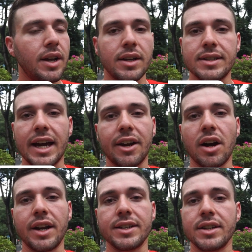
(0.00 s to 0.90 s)

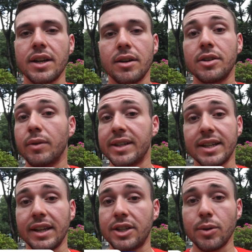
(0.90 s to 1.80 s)
Saigon is
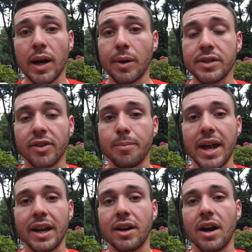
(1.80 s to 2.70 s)
basically 2 hours from
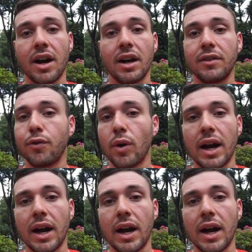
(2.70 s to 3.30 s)
Bangkok, 4